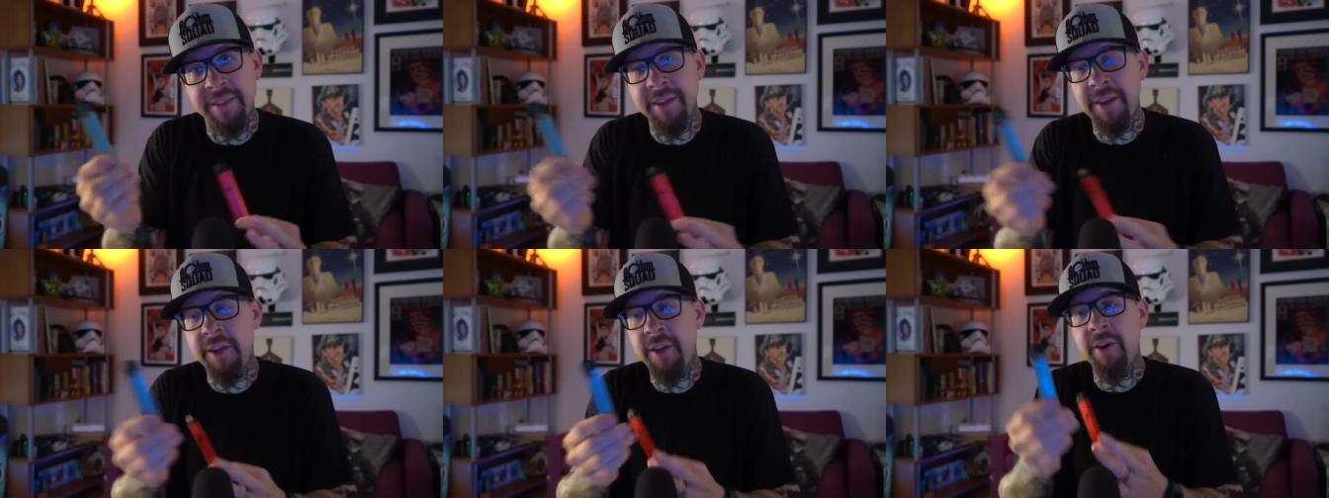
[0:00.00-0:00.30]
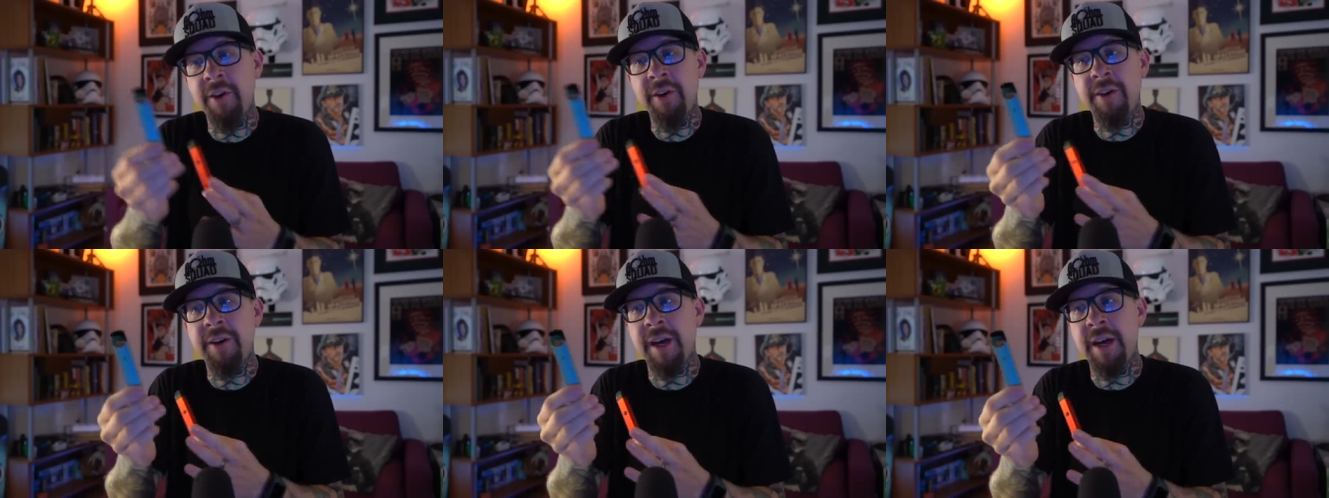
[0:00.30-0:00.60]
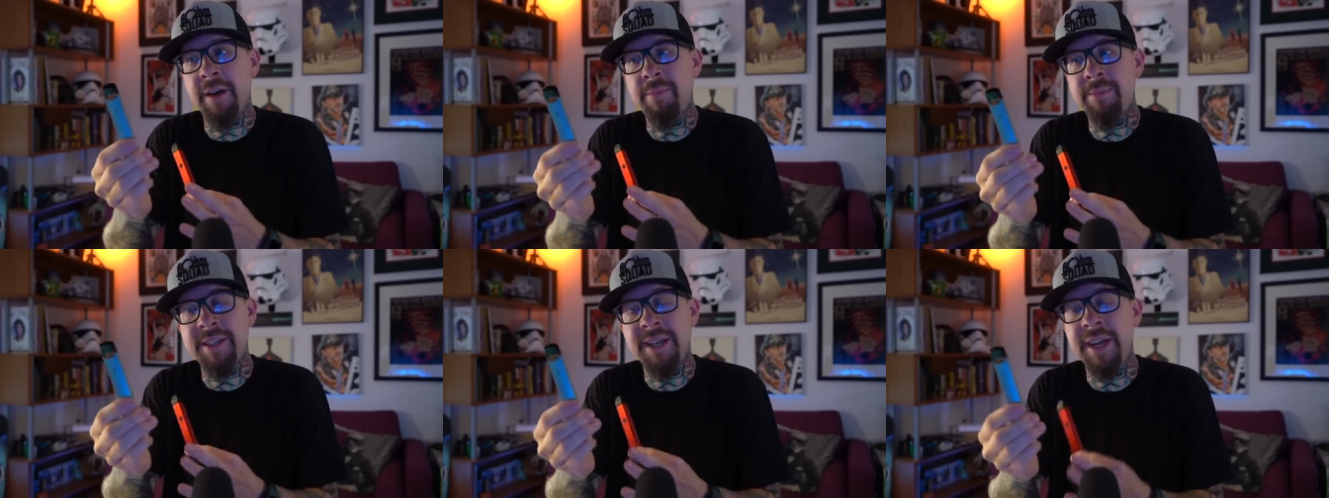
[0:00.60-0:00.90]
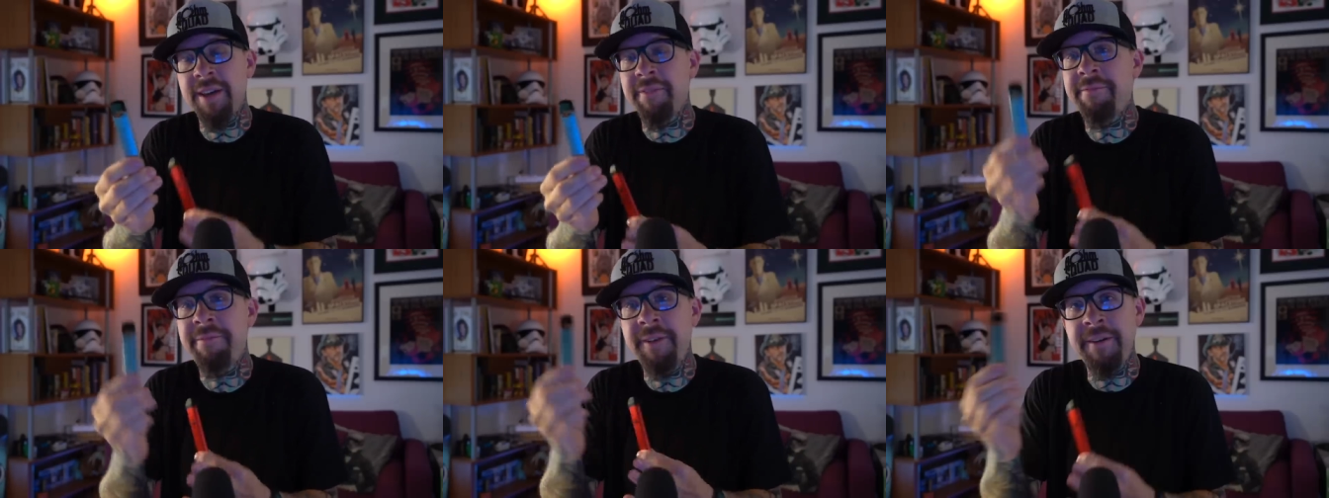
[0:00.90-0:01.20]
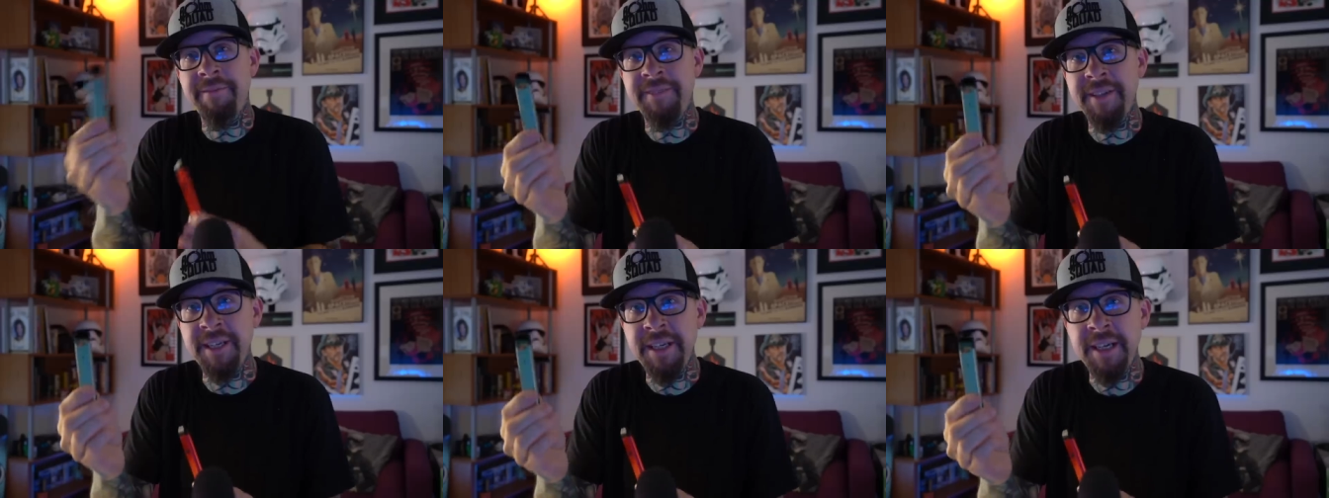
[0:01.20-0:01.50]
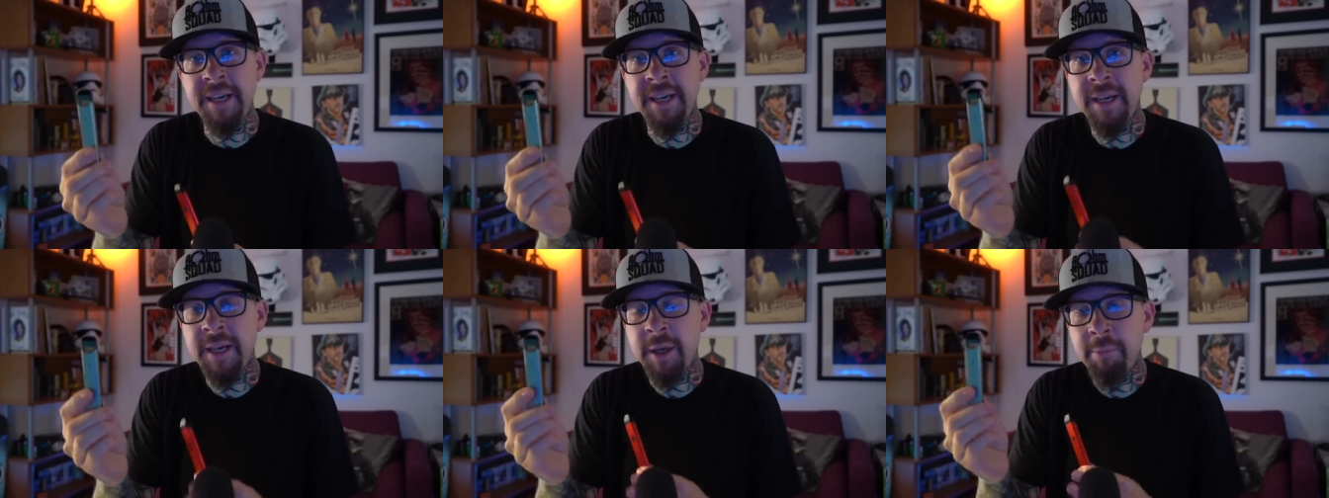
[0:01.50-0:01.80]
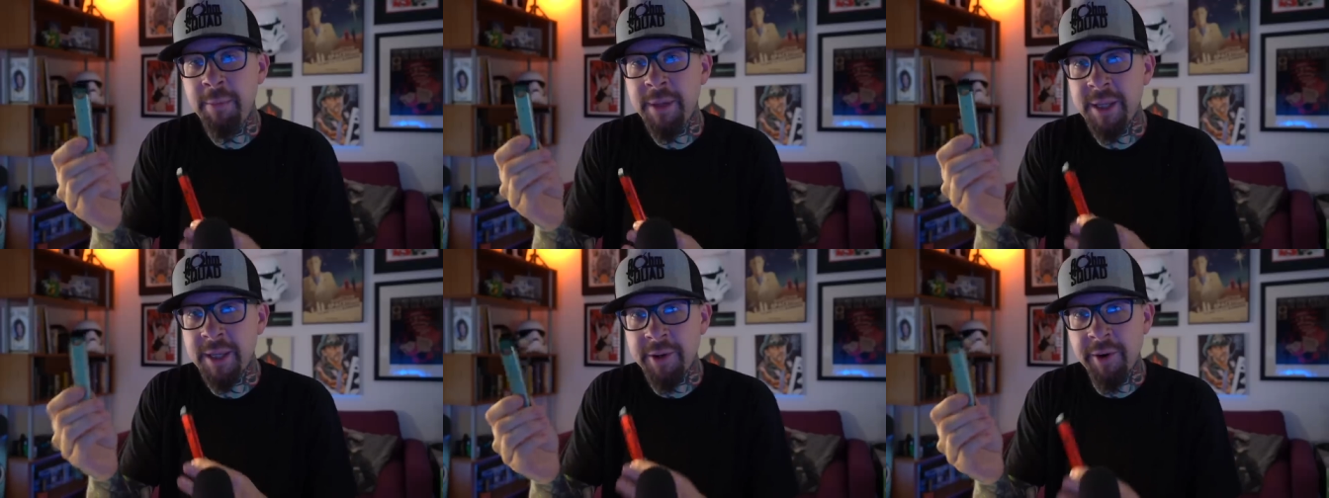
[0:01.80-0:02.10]
The Yearn comes in a fifty
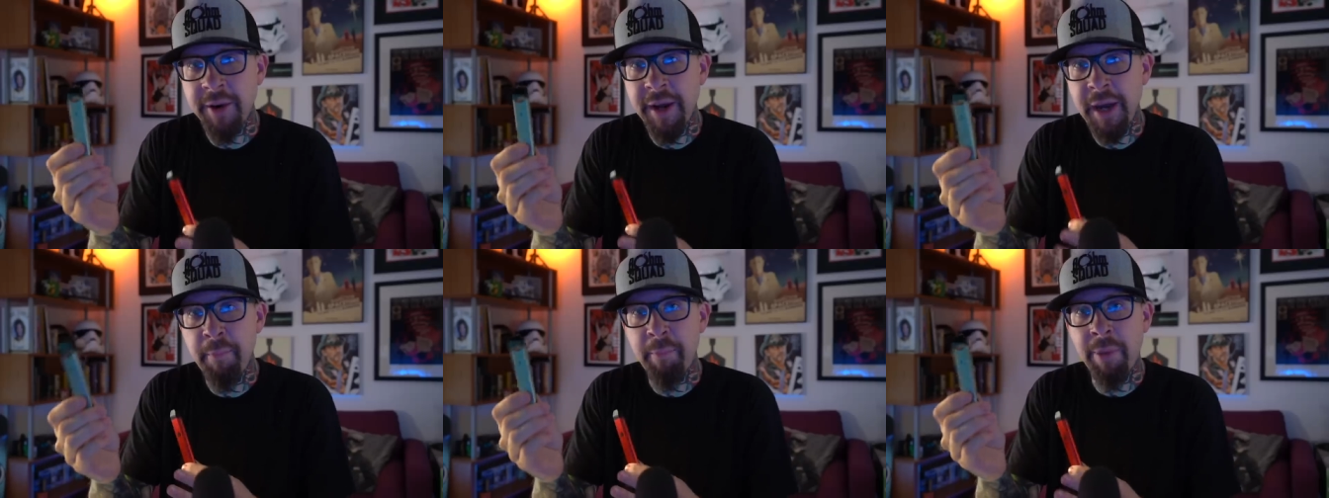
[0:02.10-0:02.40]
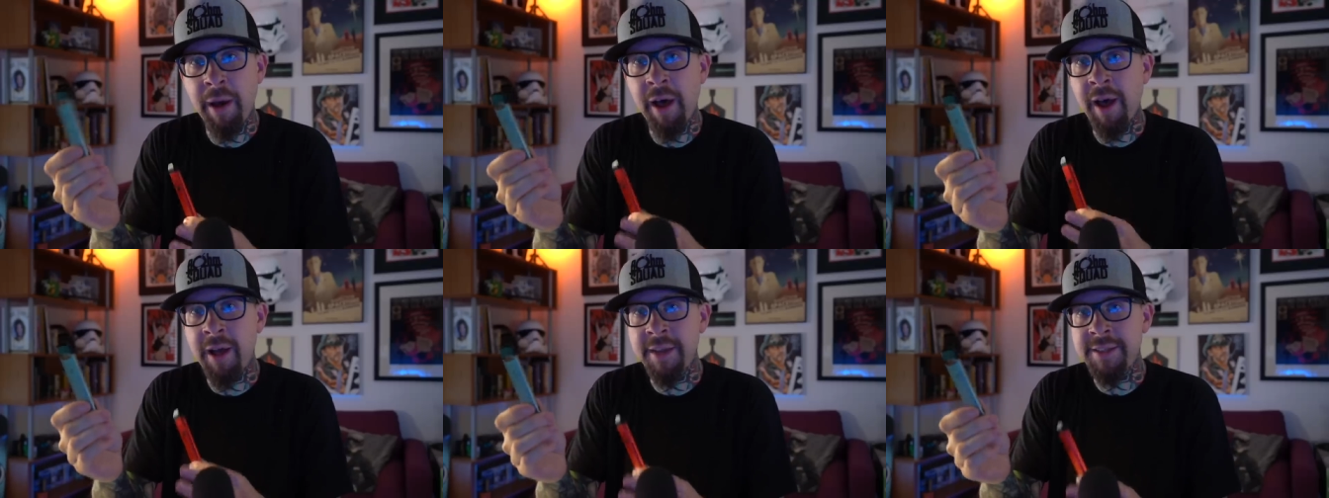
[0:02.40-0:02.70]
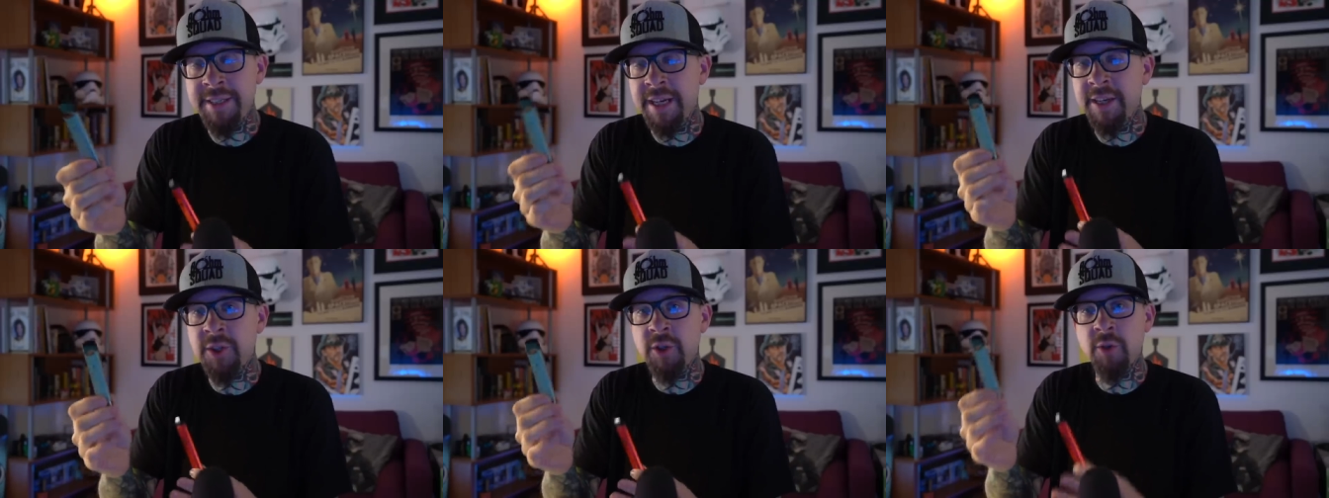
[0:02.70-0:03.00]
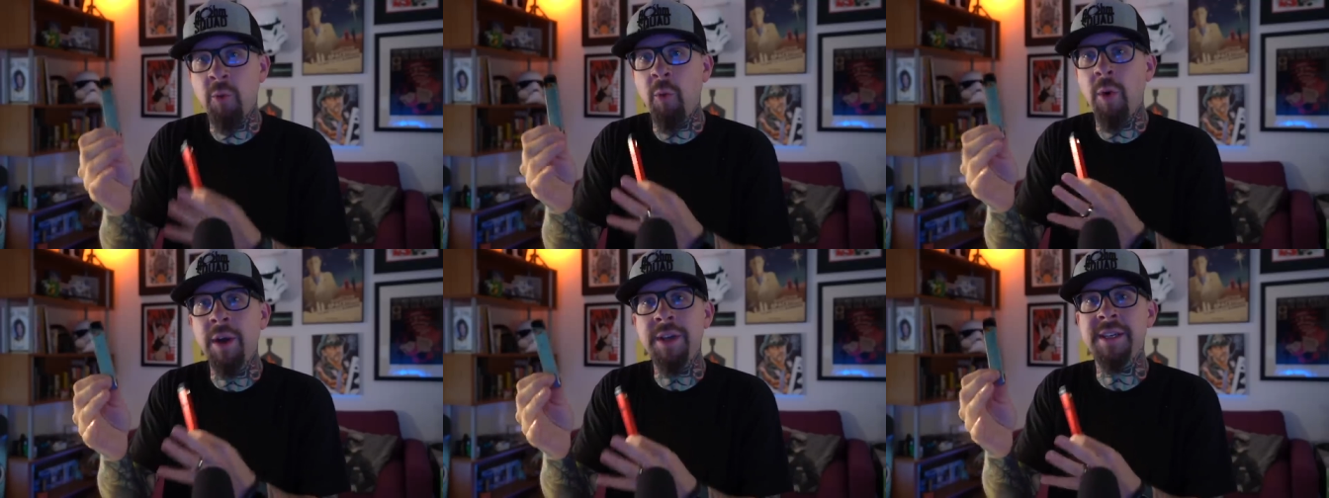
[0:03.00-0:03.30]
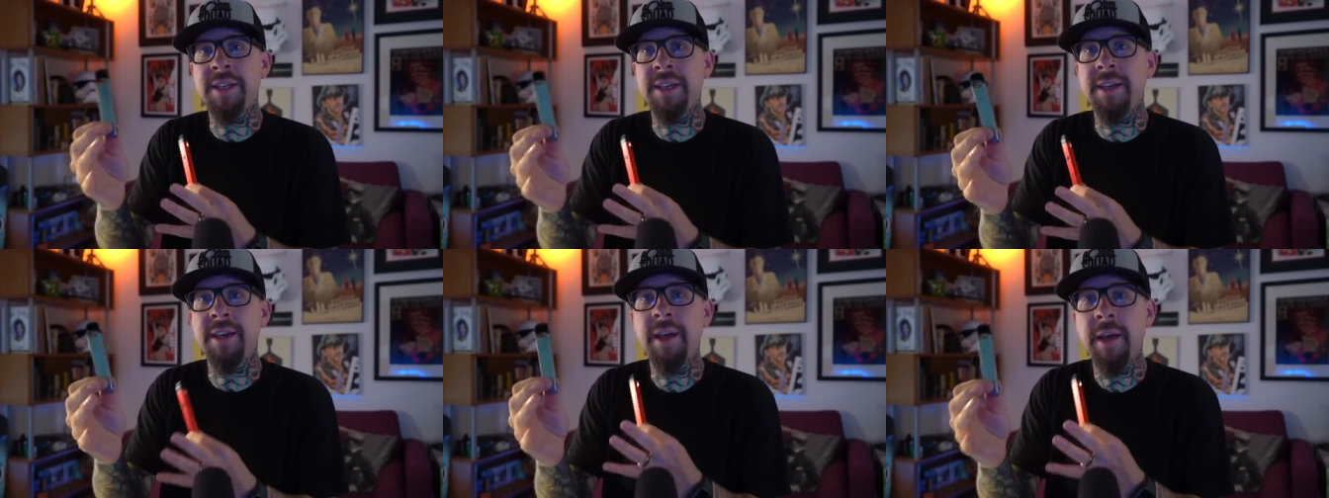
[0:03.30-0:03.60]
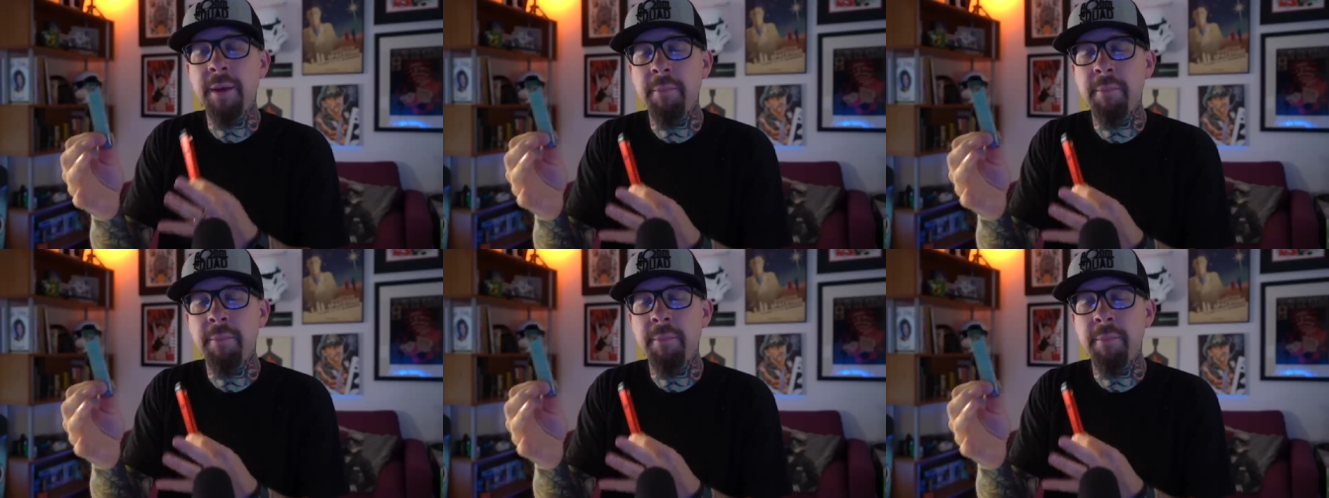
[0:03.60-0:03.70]
milligram pods and twenty